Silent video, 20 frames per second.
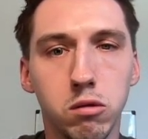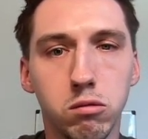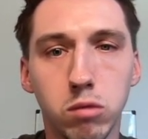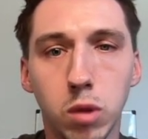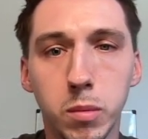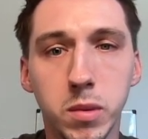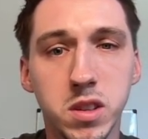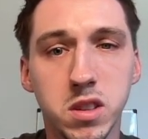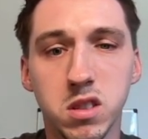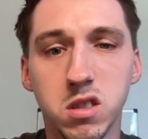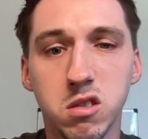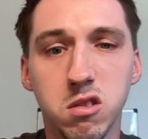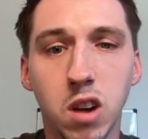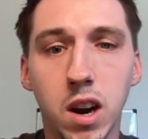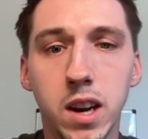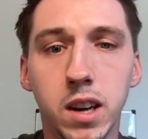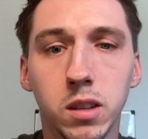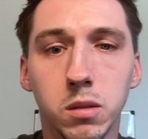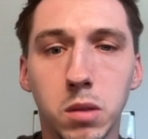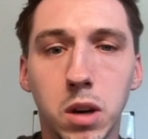Robinson's
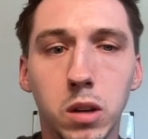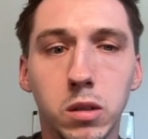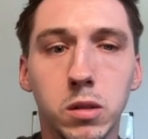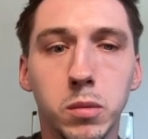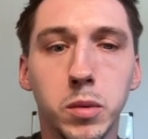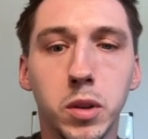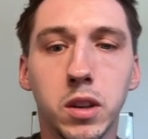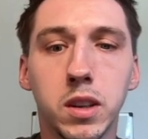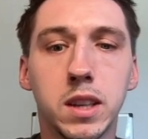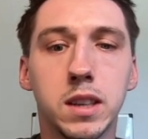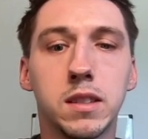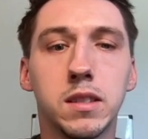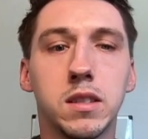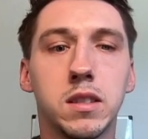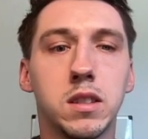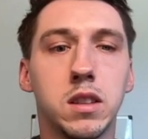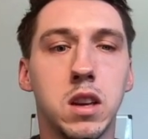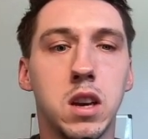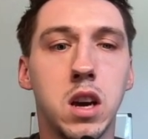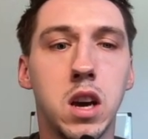great as well, to be
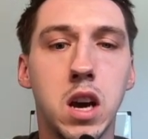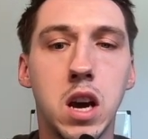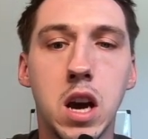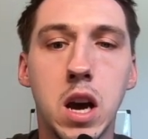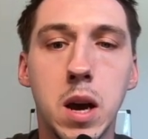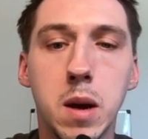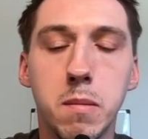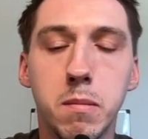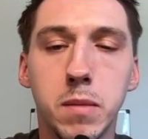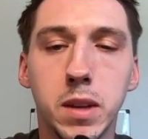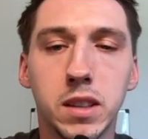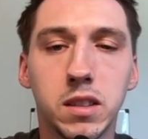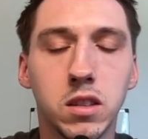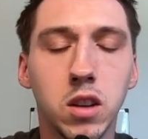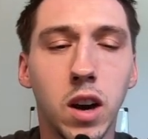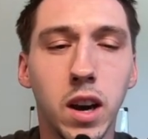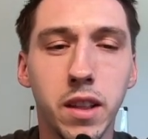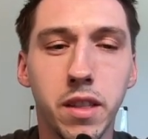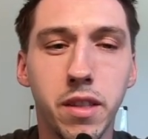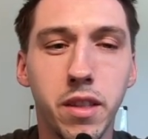honest. He
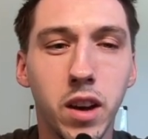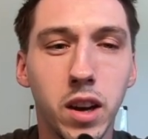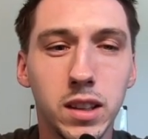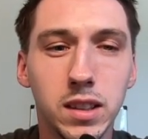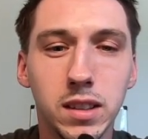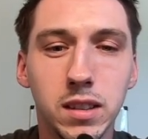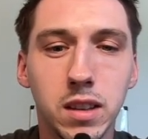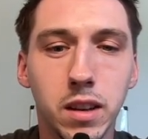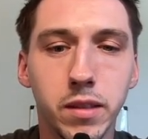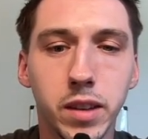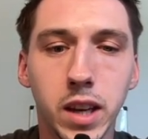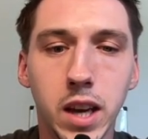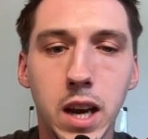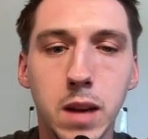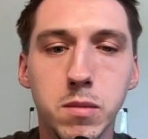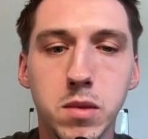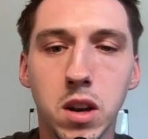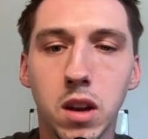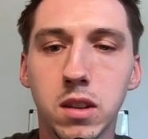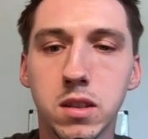started 37
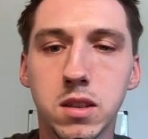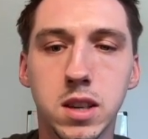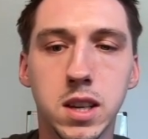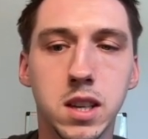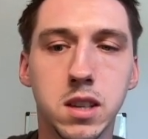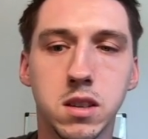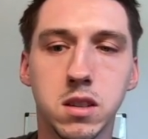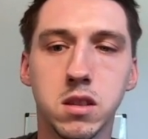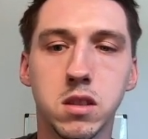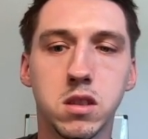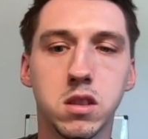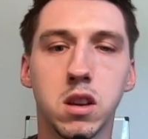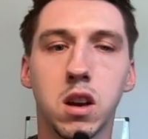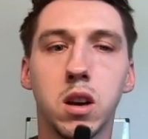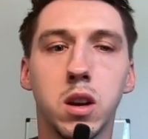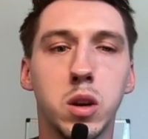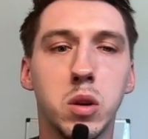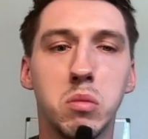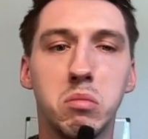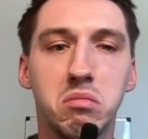games last season,
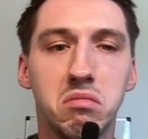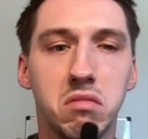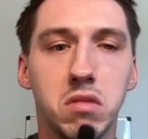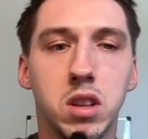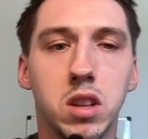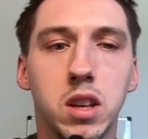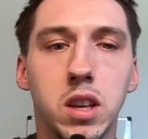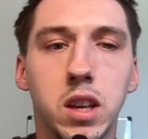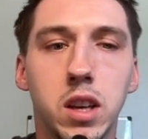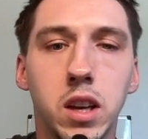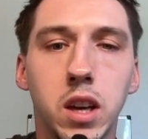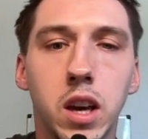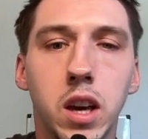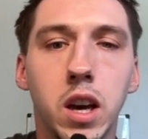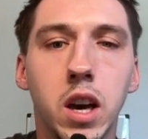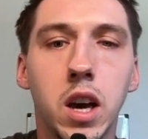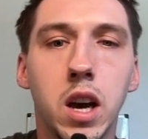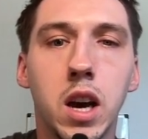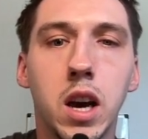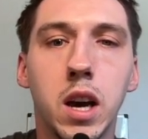so
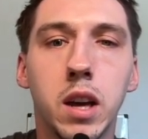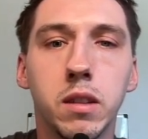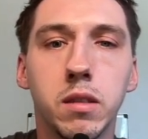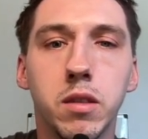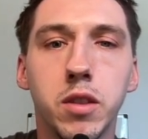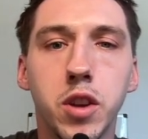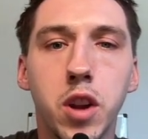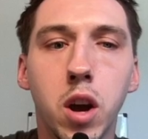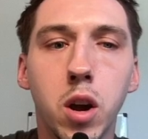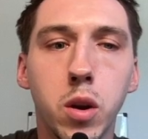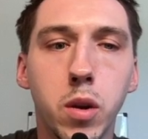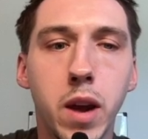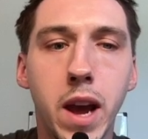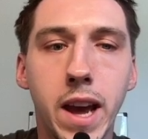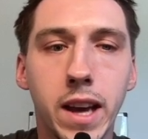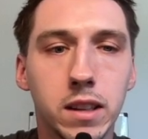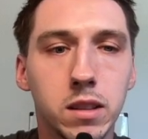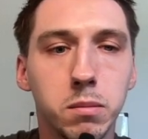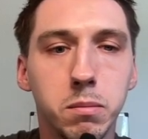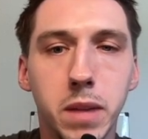no
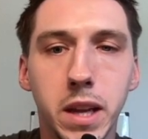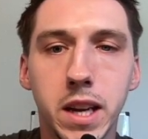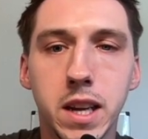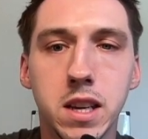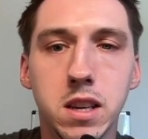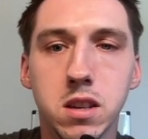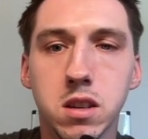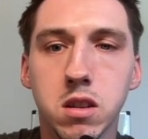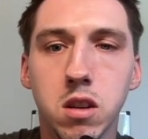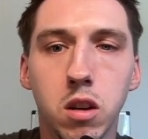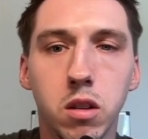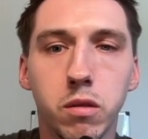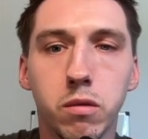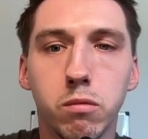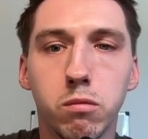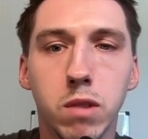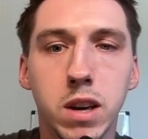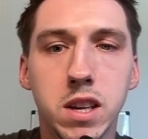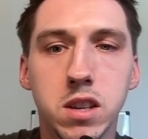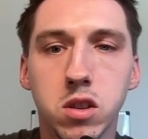X minutes kind
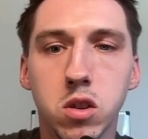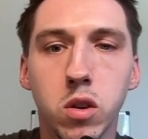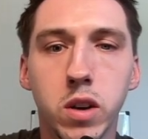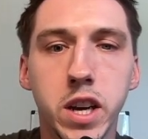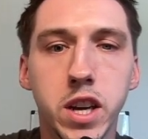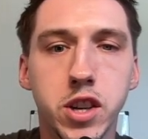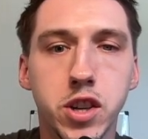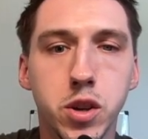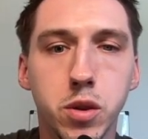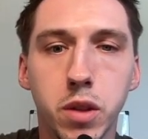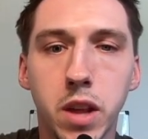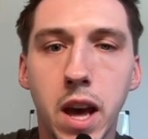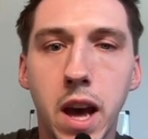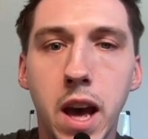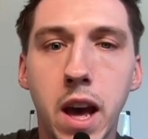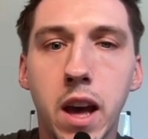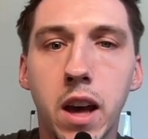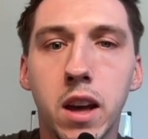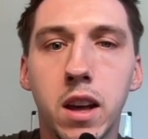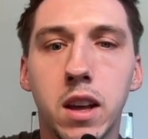of risk or issue
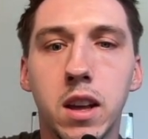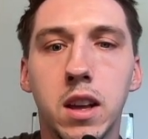there.